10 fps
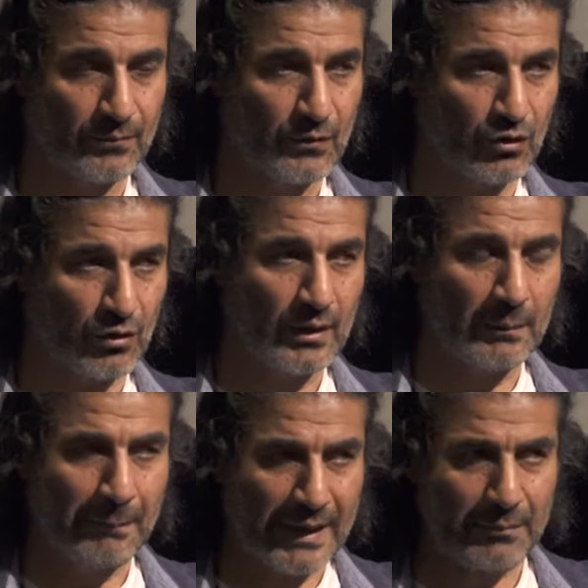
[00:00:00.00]
So
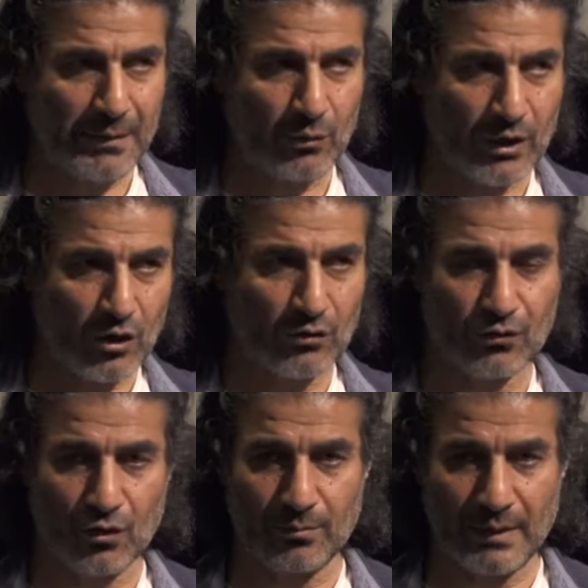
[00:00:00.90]
maybe we go
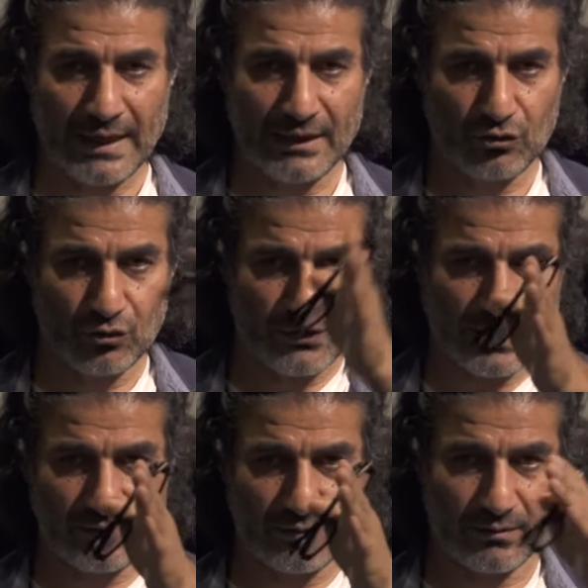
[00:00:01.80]
from A to
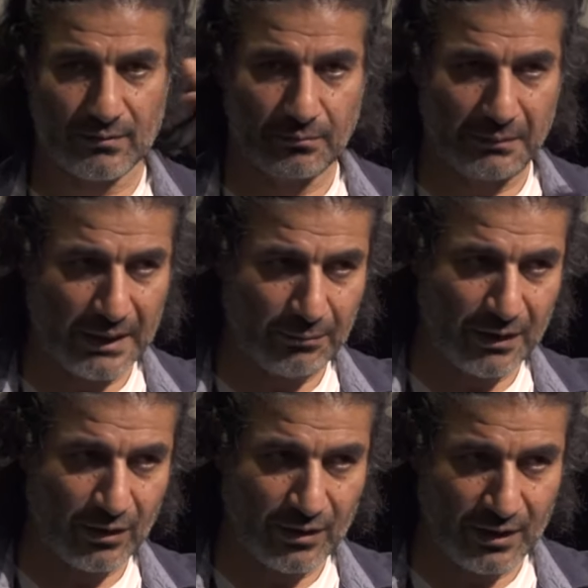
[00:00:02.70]
Z.
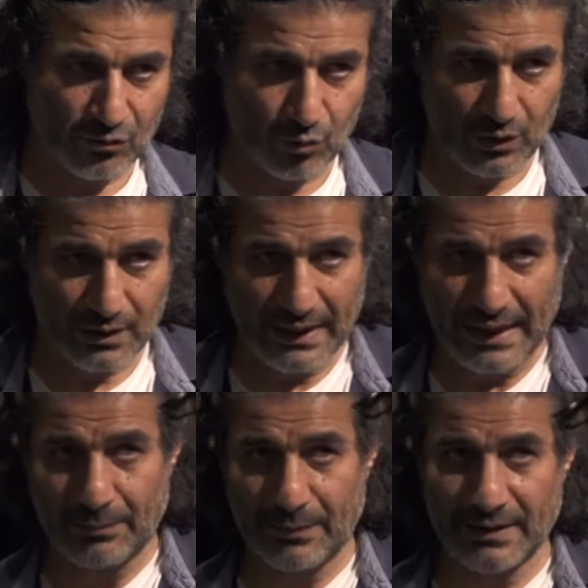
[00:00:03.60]
Maybe it will
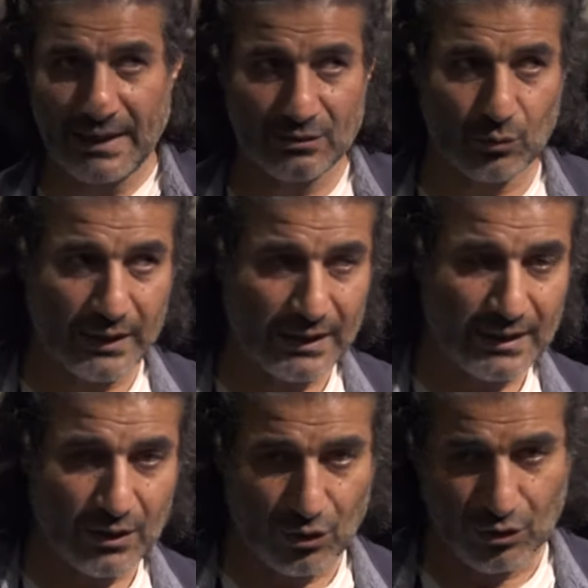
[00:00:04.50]
happen that way,
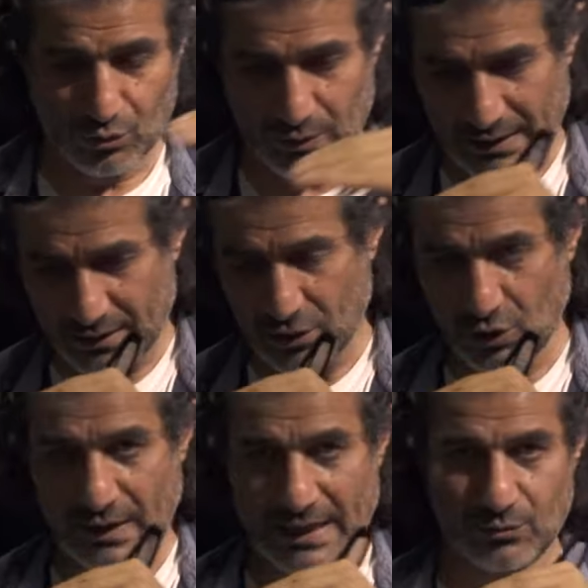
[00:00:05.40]
or it will
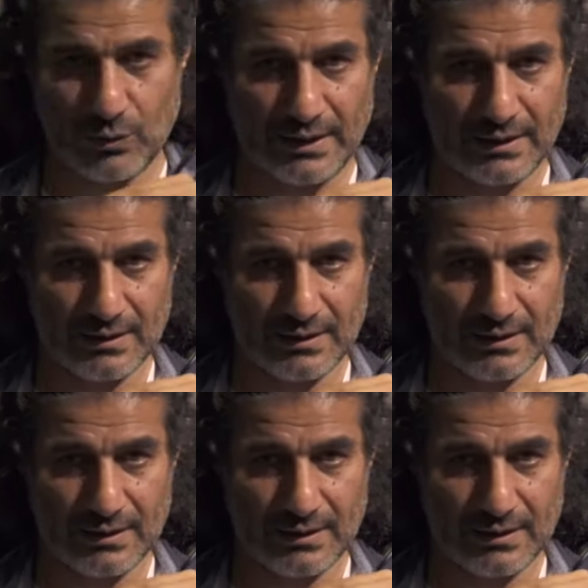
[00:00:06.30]
go that way.